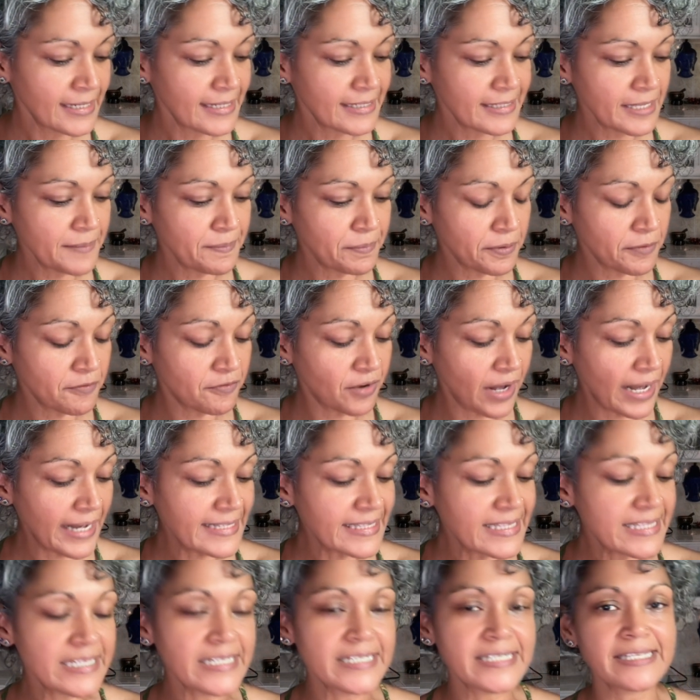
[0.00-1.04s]
They
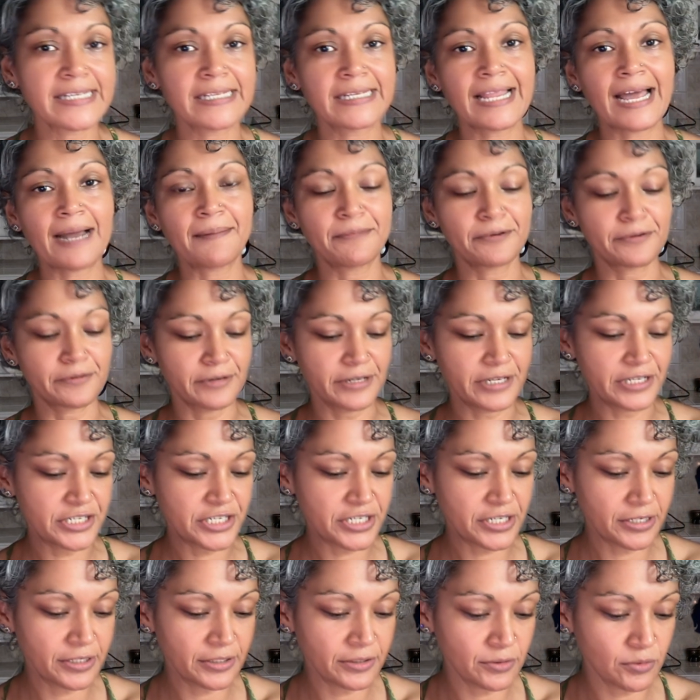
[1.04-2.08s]
provide this
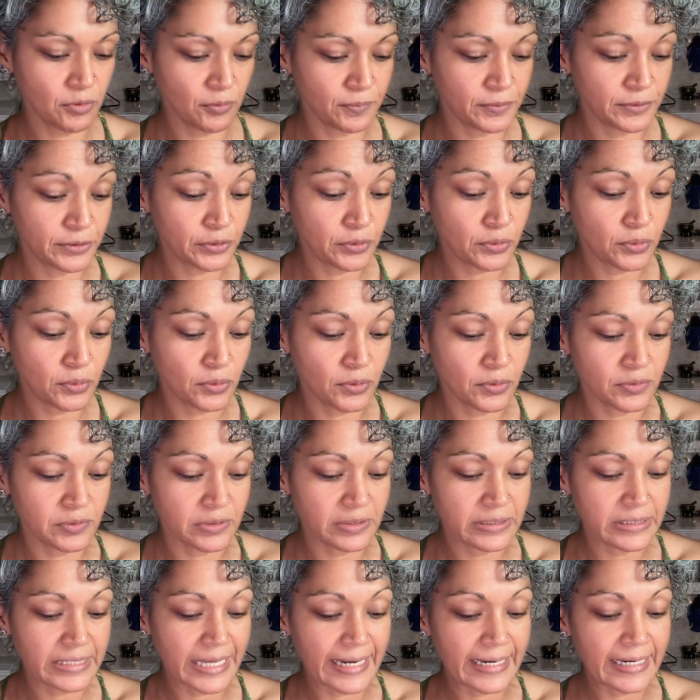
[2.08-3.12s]
elaboration, open quote,
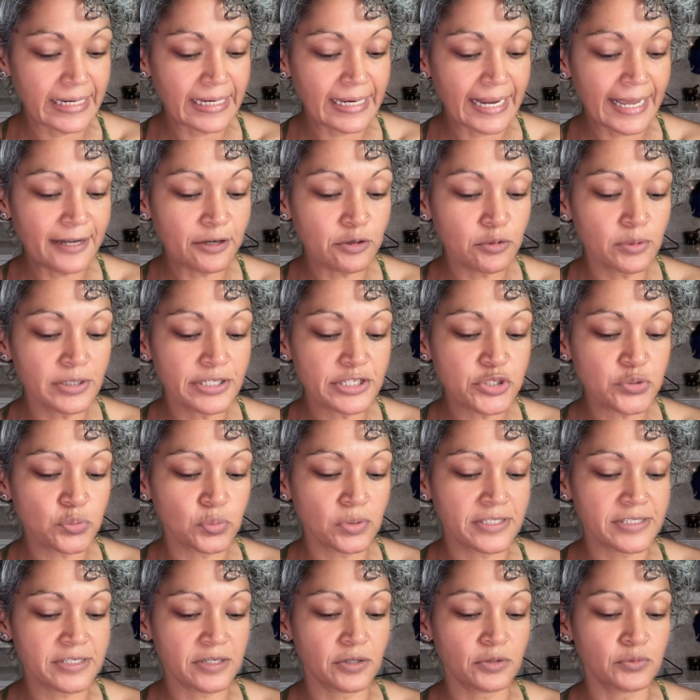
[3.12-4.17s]
that language
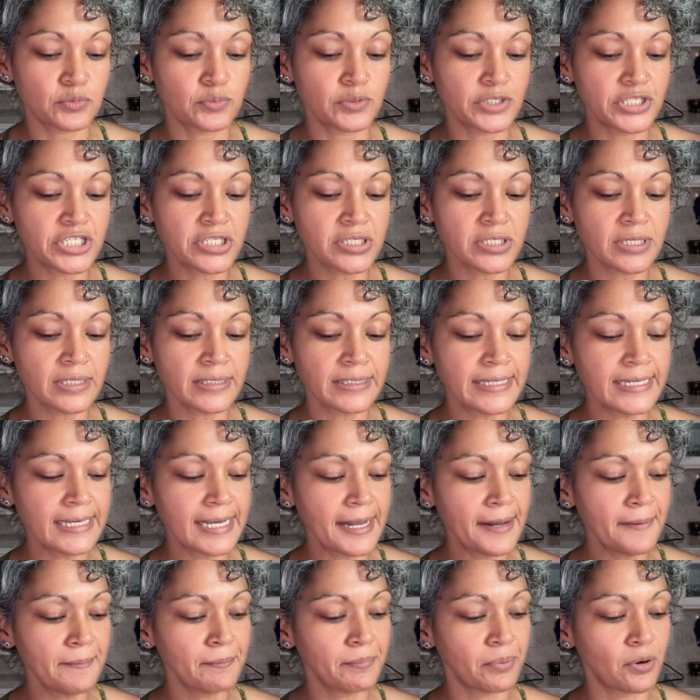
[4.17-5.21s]
was originally
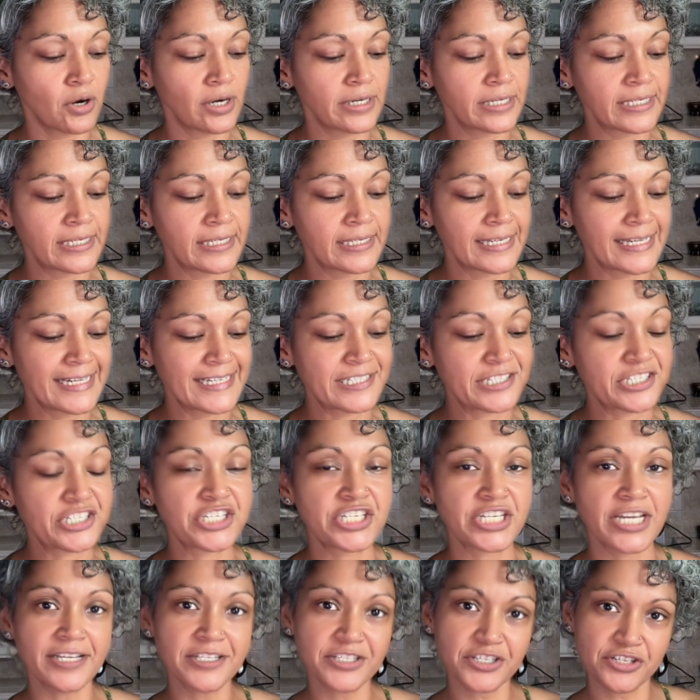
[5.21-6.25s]
embodied in
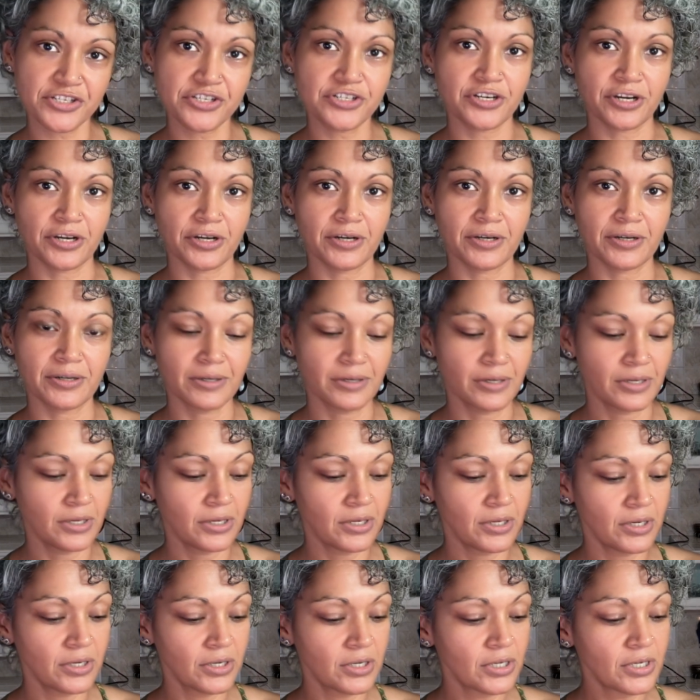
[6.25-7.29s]
gesture
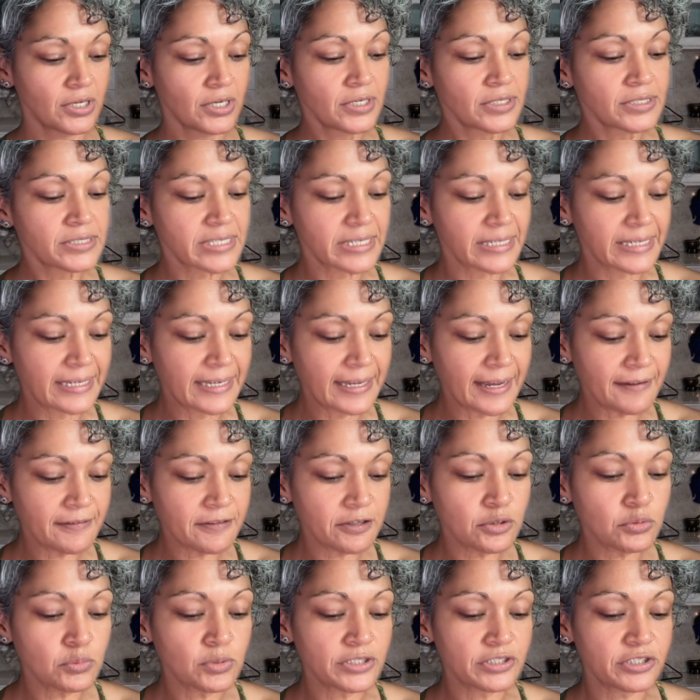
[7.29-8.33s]

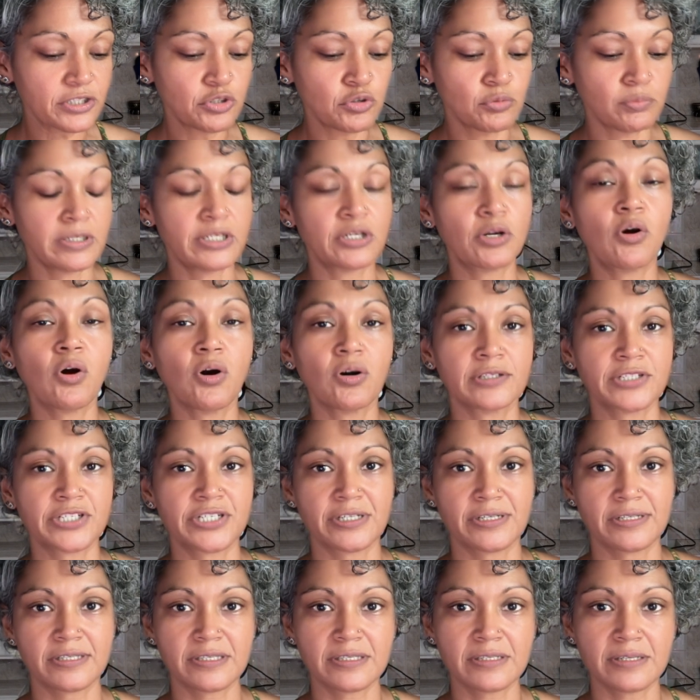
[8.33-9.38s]
together with human
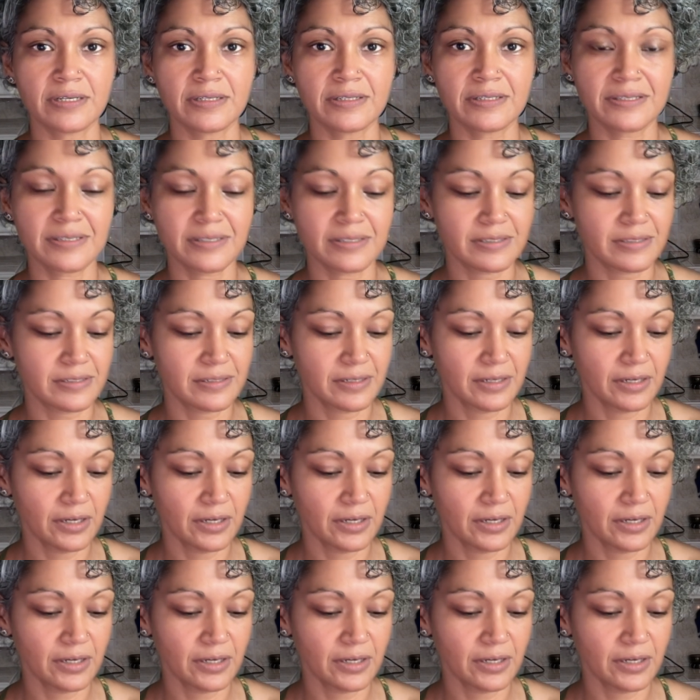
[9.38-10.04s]
consciousness.